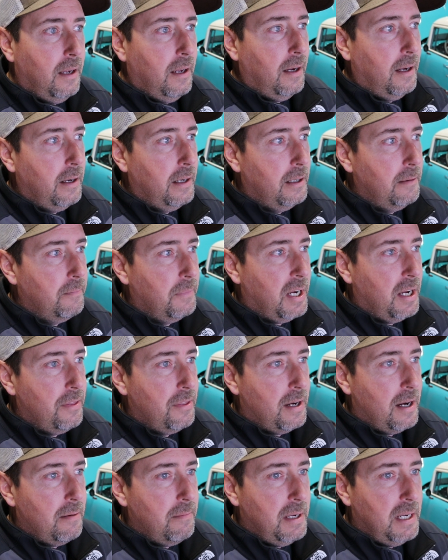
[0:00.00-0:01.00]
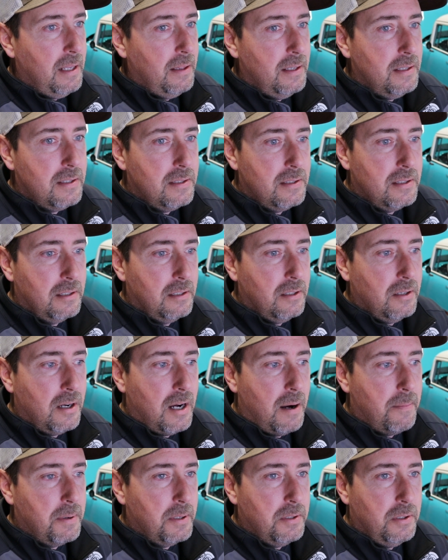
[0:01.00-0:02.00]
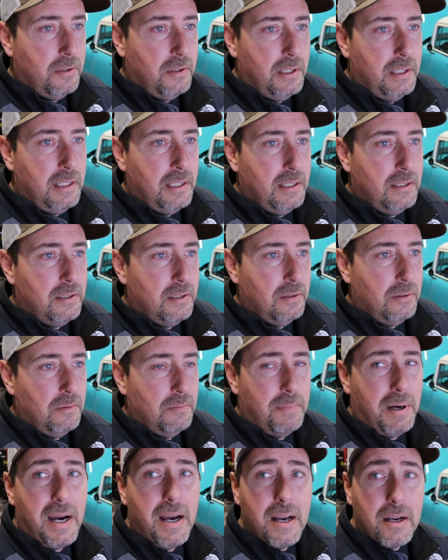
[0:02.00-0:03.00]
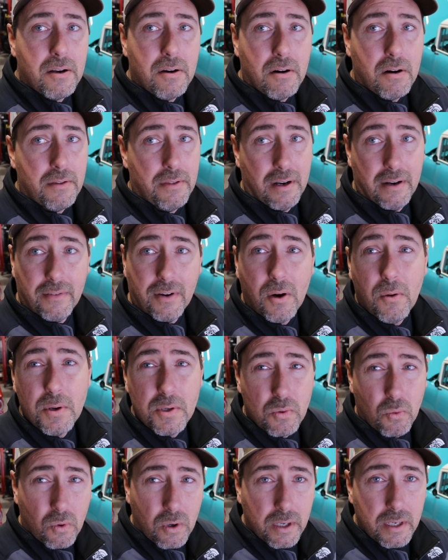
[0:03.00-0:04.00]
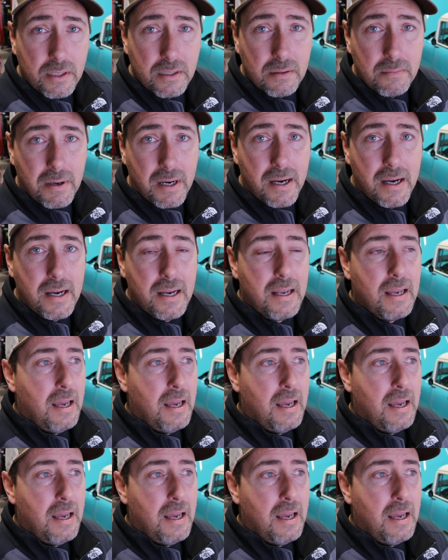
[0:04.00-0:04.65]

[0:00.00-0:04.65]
I thought, man, this is a good opportunity to buy a car that I've always wanted to buy.